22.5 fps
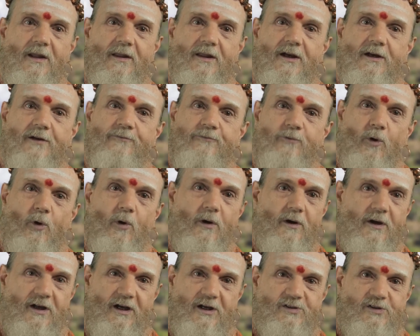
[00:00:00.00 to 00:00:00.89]

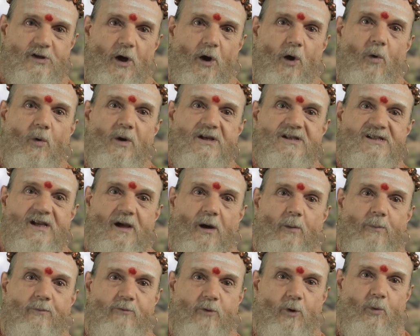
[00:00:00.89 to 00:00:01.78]
Therefore, it is always
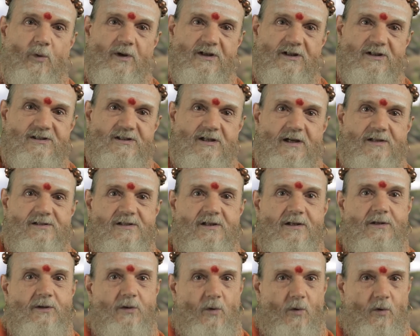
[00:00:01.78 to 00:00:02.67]
helpful when
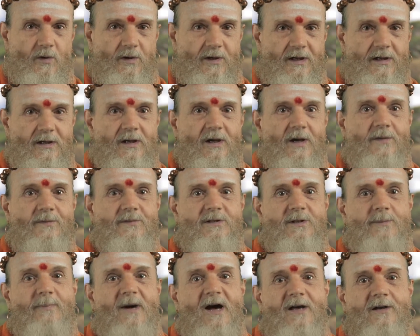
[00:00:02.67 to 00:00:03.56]
discussing yoga
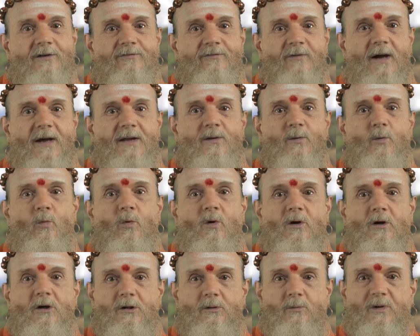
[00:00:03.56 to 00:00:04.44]
to modify the
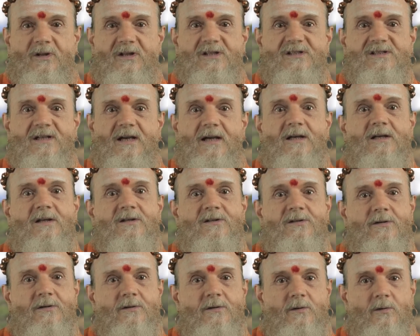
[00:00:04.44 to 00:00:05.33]
word with a second
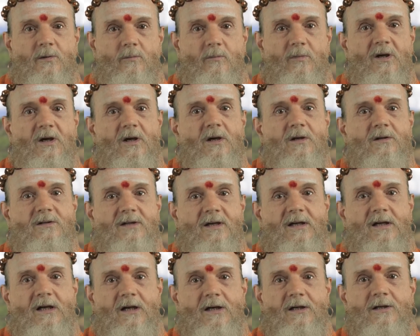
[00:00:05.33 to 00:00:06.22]
term to
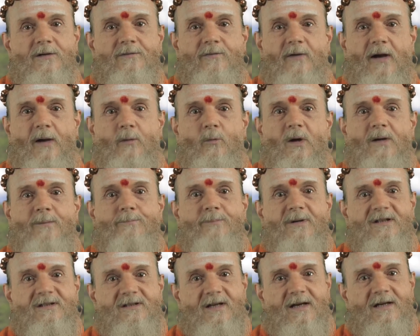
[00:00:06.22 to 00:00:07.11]
clarify what
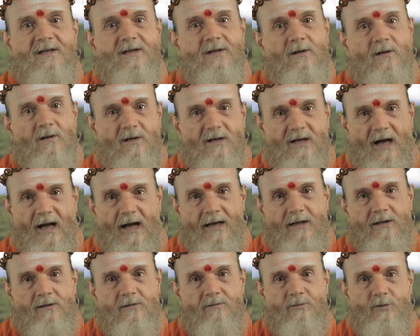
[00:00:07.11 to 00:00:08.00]
particular
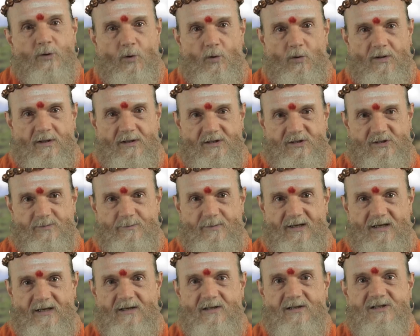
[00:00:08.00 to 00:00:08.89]
kind of yoga is
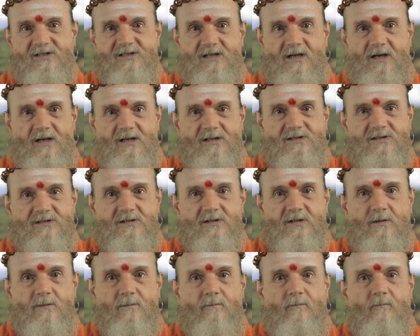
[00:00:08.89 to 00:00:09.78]
being discussed.